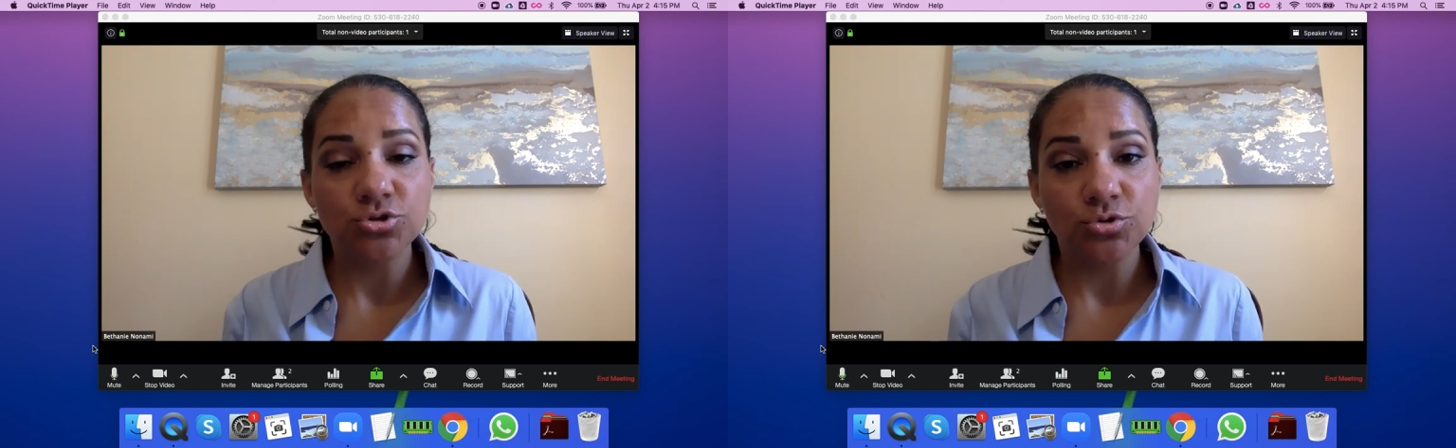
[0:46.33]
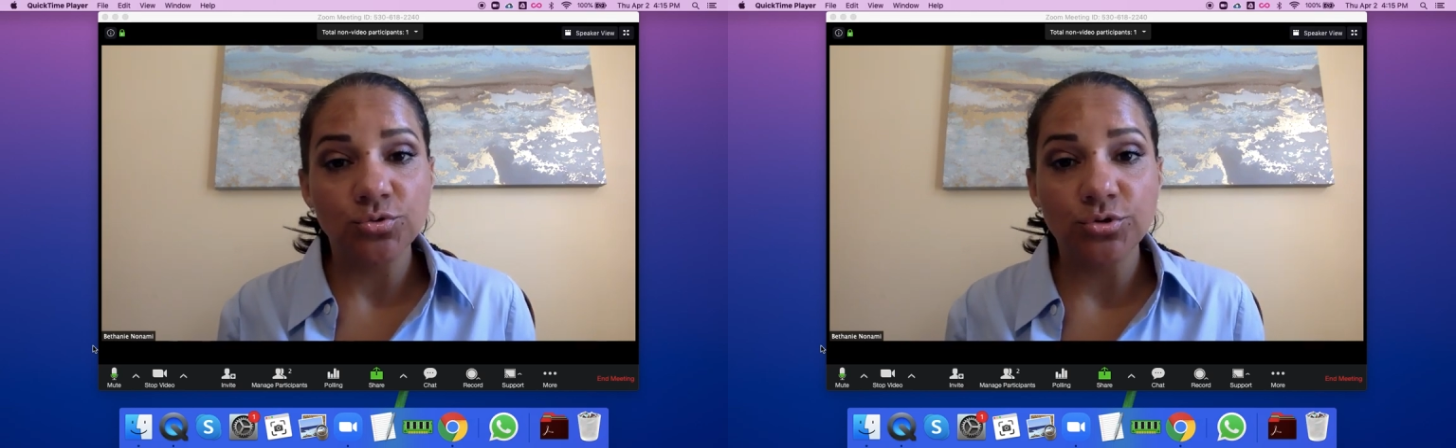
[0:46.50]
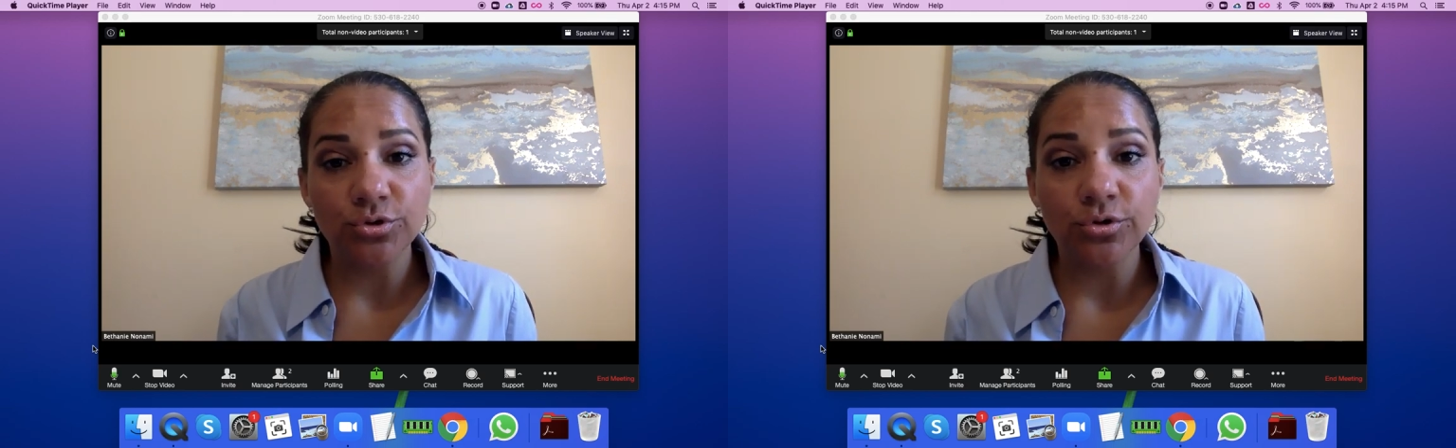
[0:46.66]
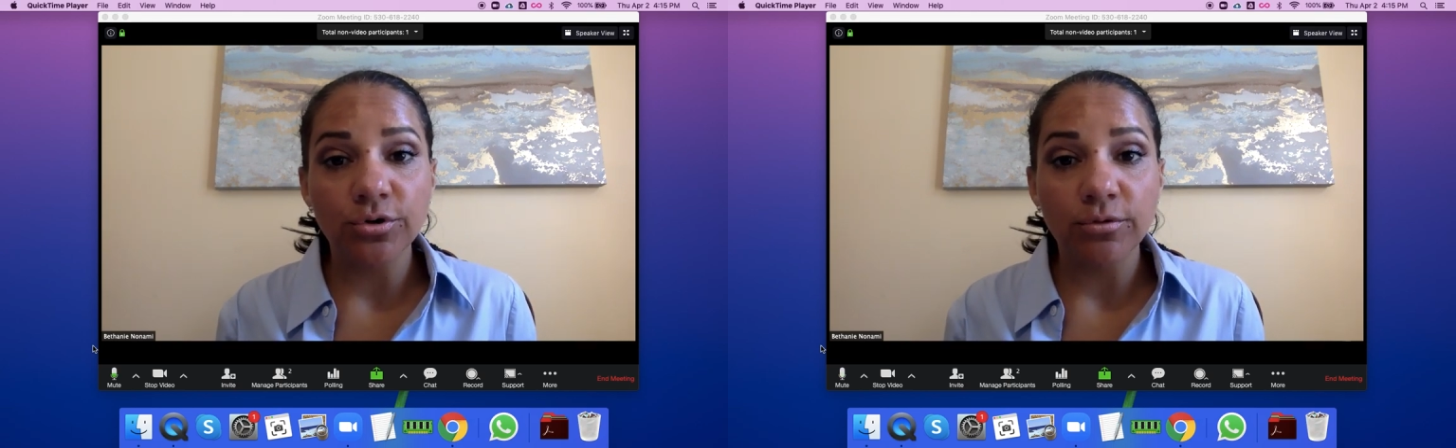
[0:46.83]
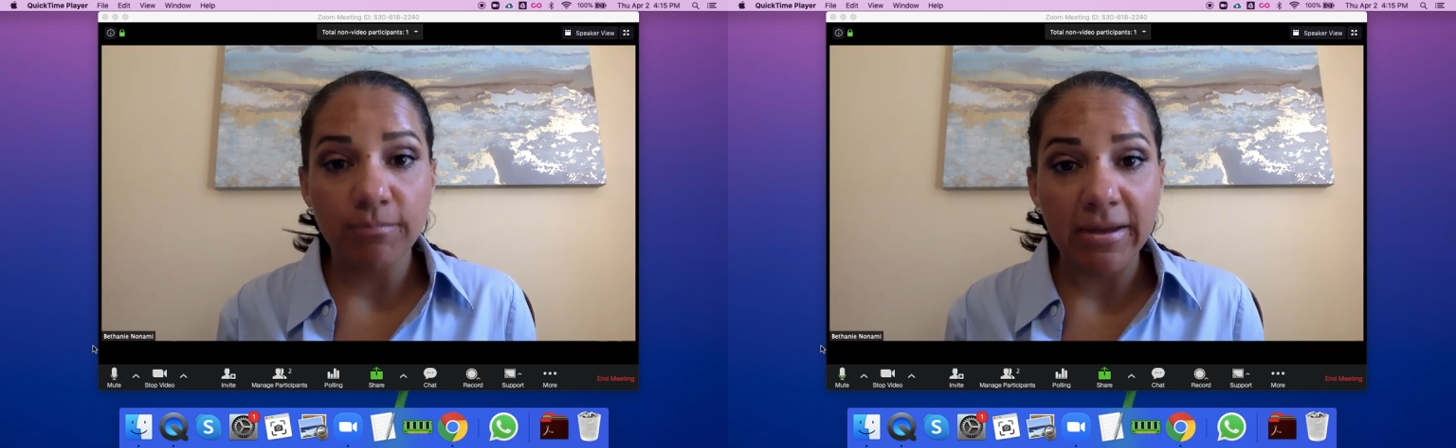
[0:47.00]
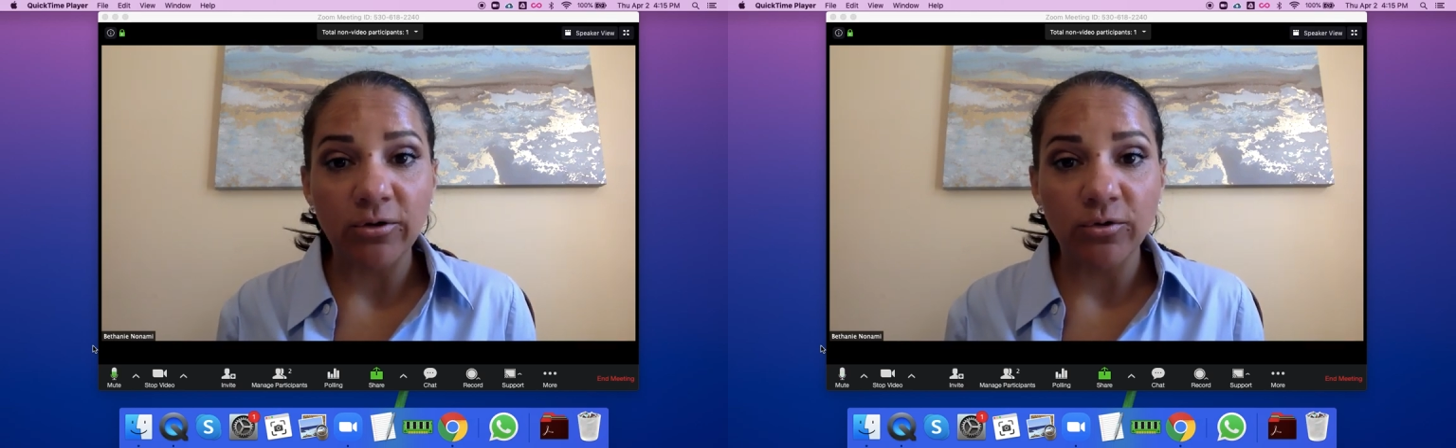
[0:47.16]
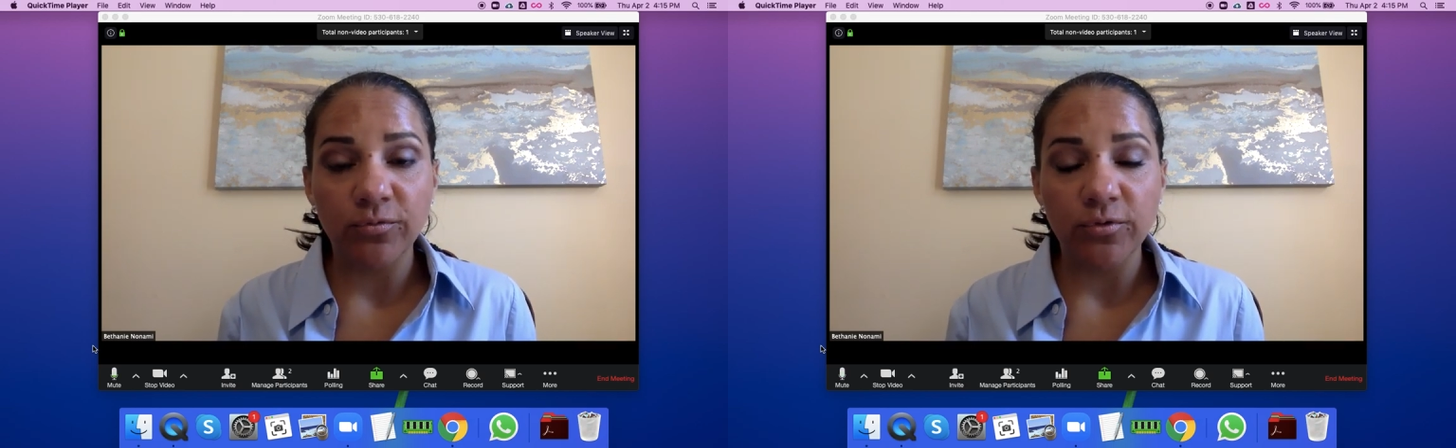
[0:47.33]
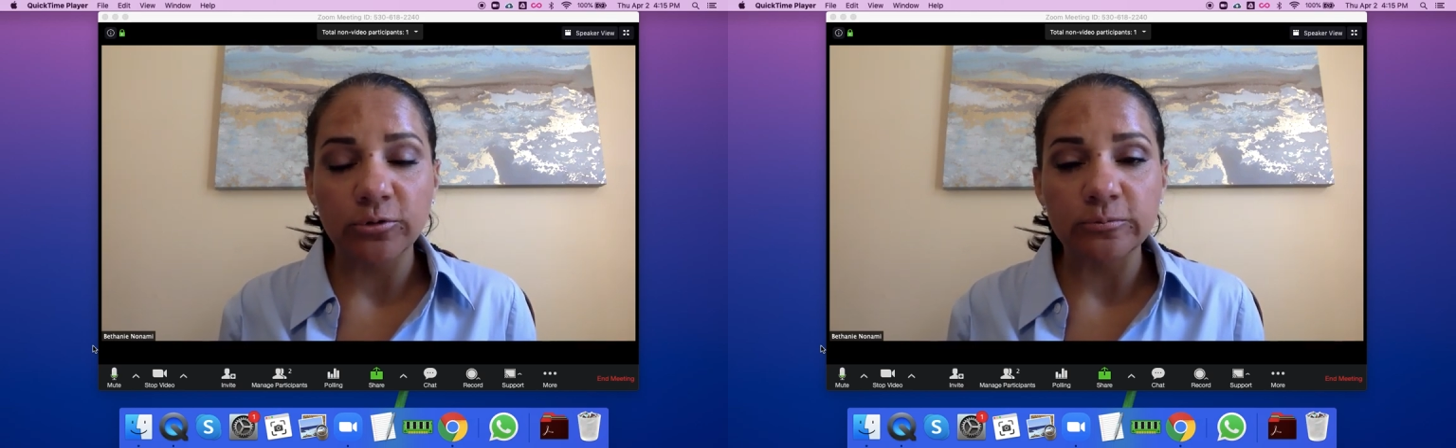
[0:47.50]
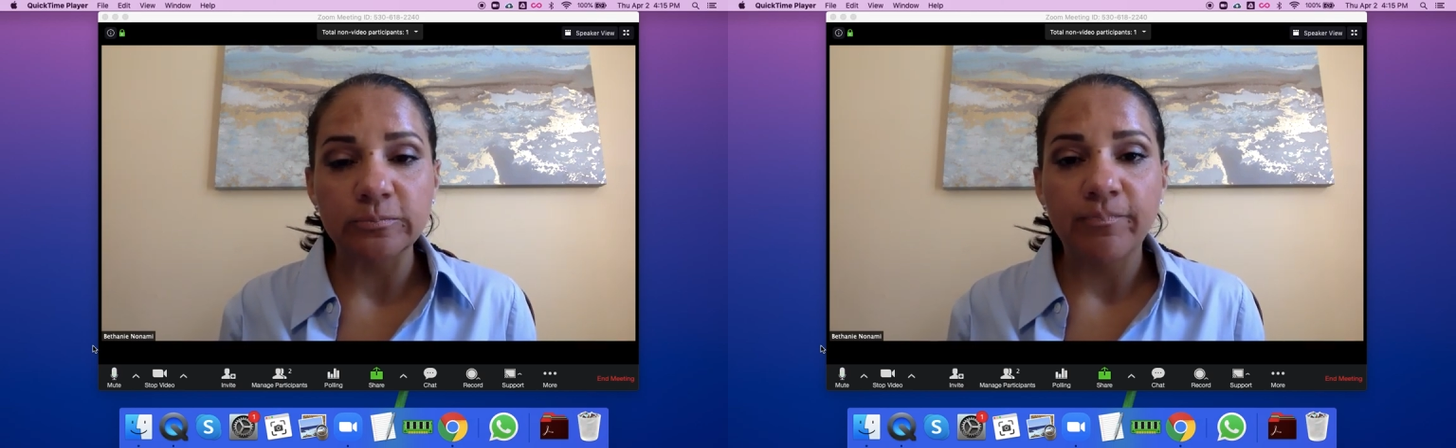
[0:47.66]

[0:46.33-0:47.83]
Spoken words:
to your microphone.